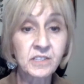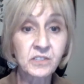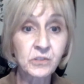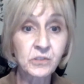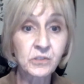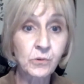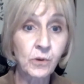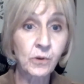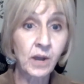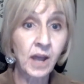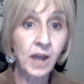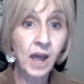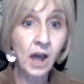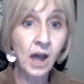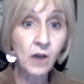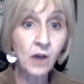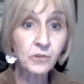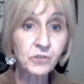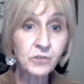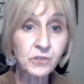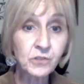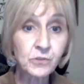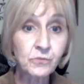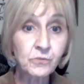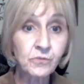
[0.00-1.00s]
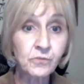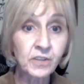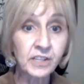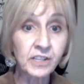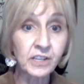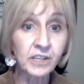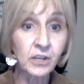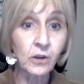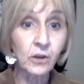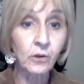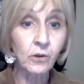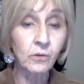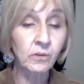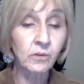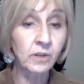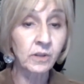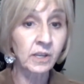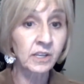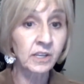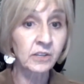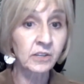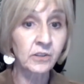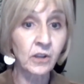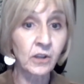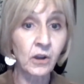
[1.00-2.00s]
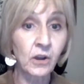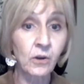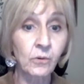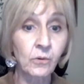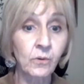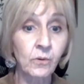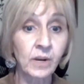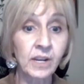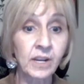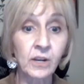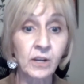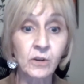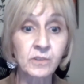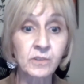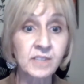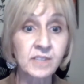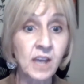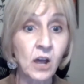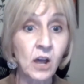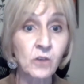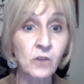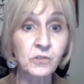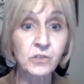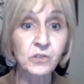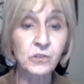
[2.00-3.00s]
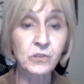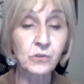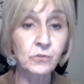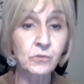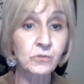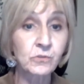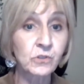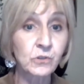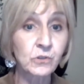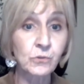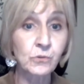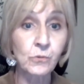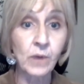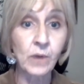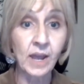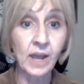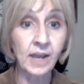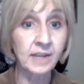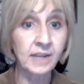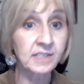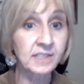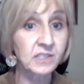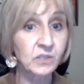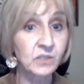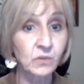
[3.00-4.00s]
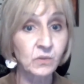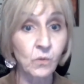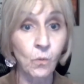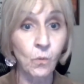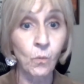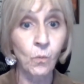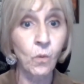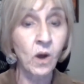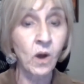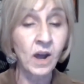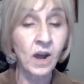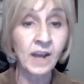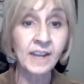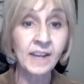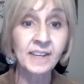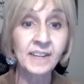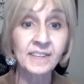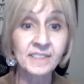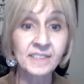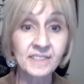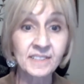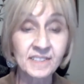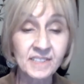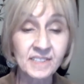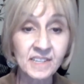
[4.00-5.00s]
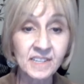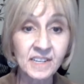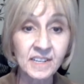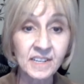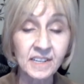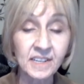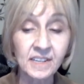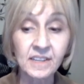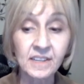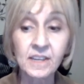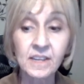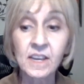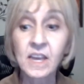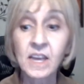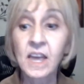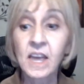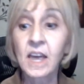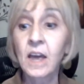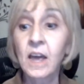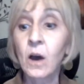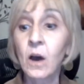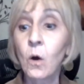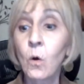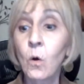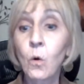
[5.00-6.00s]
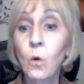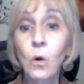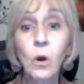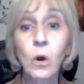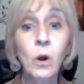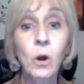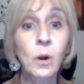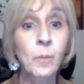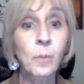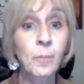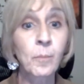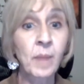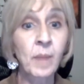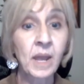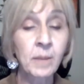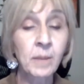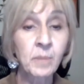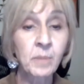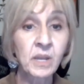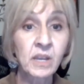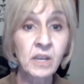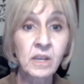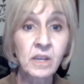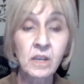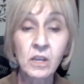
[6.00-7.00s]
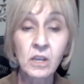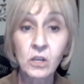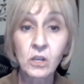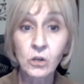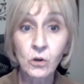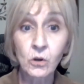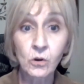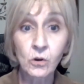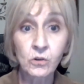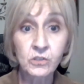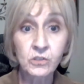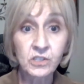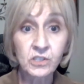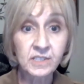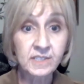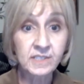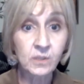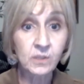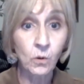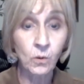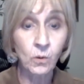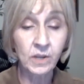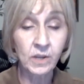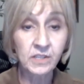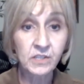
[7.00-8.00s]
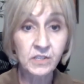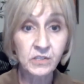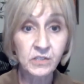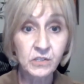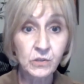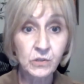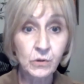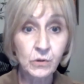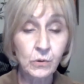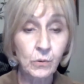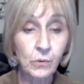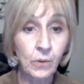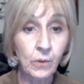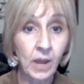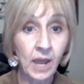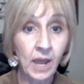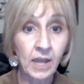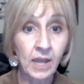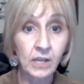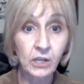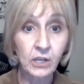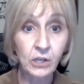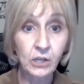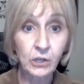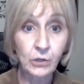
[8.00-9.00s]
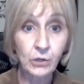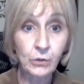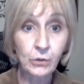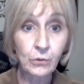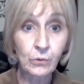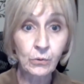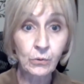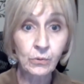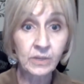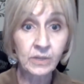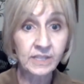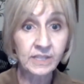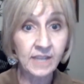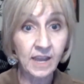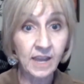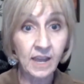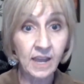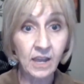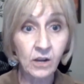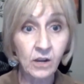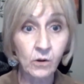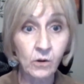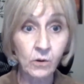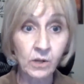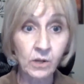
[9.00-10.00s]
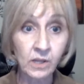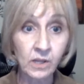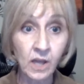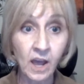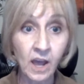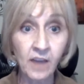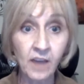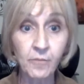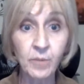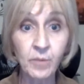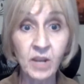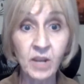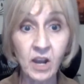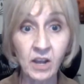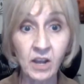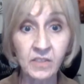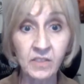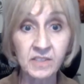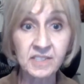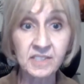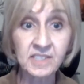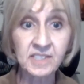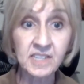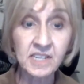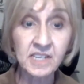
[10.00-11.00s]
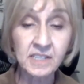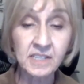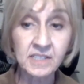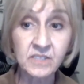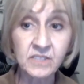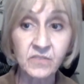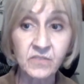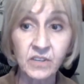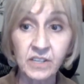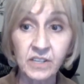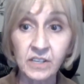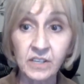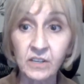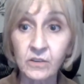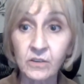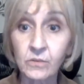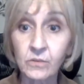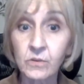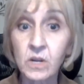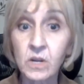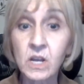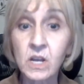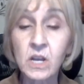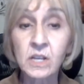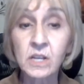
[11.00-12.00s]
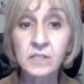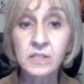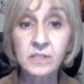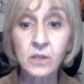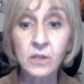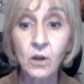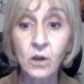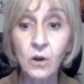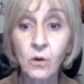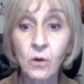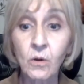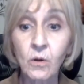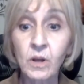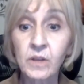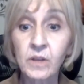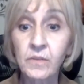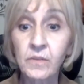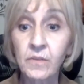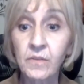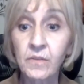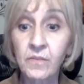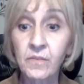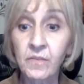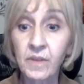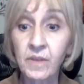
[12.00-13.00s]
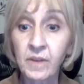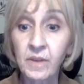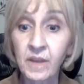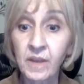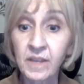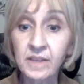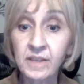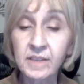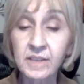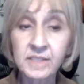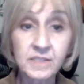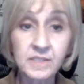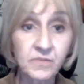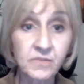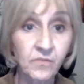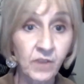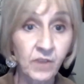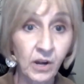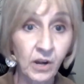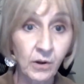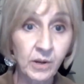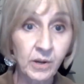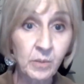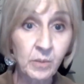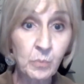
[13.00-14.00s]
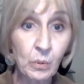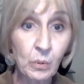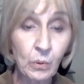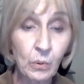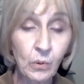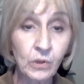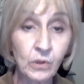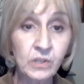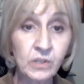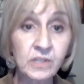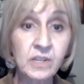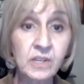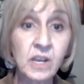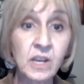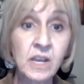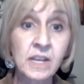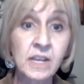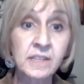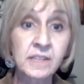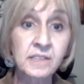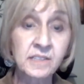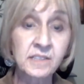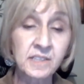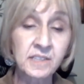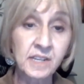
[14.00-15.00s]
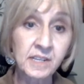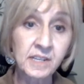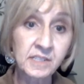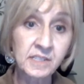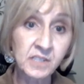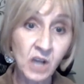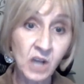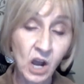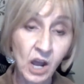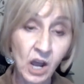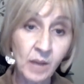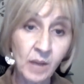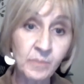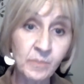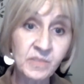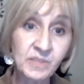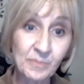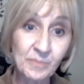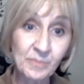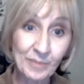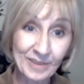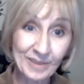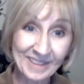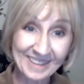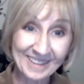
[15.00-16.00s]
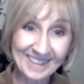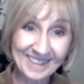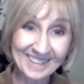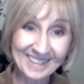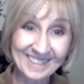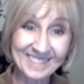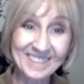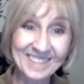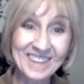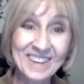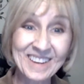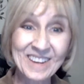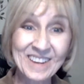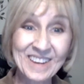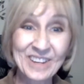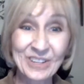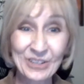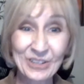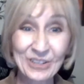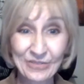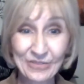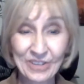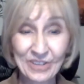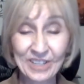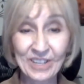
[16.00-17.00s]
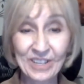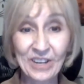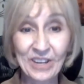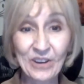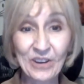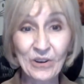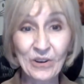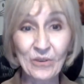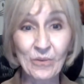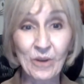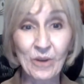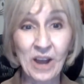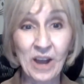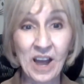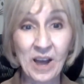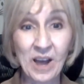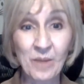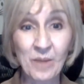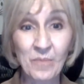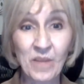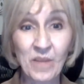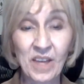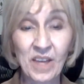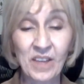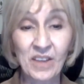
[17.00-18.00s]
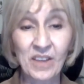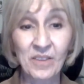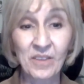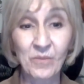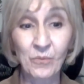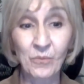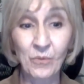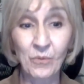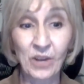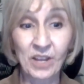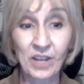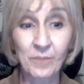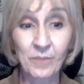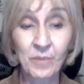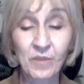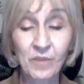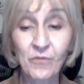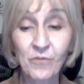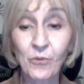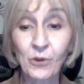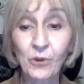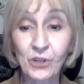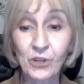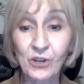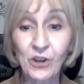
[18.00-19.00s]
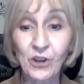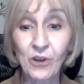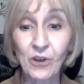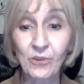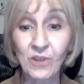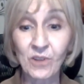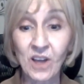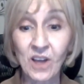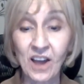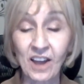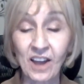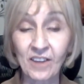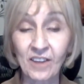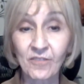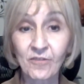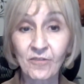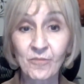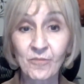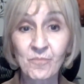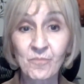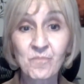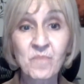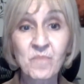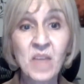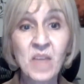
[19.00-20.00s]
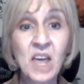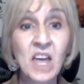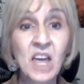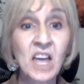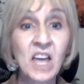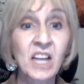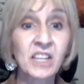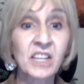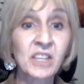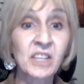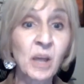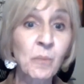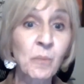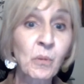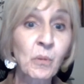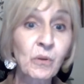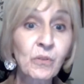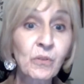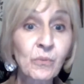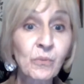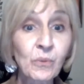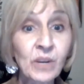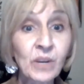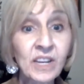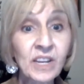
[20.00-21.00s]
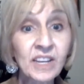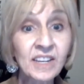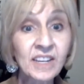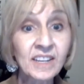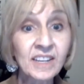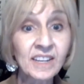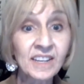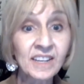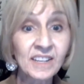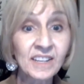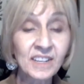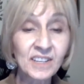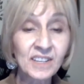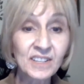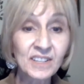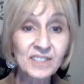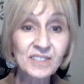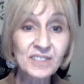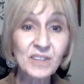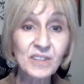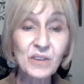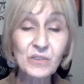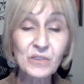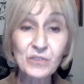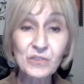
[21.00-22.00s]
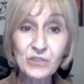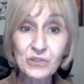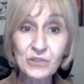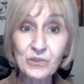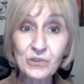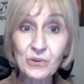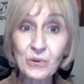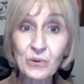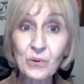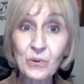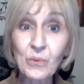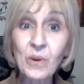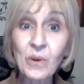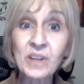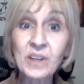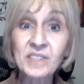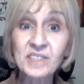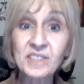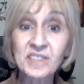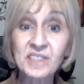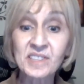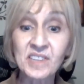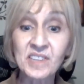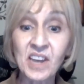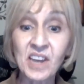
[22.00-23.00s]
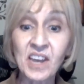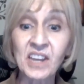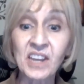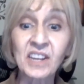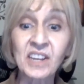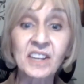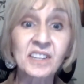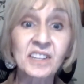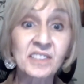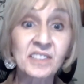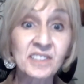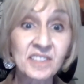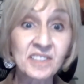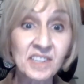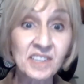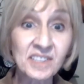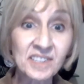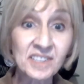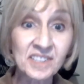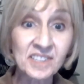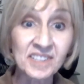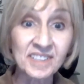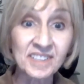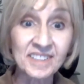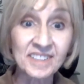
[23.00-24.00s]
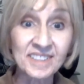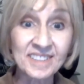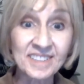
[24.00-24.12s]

do a how-to video, here's how to do X, Y, Z. Or maybe you're just going to do a Q&A or a live behind the scenes video. So it is very important to take time to plan your video before you go live. Number three is to stay consistent.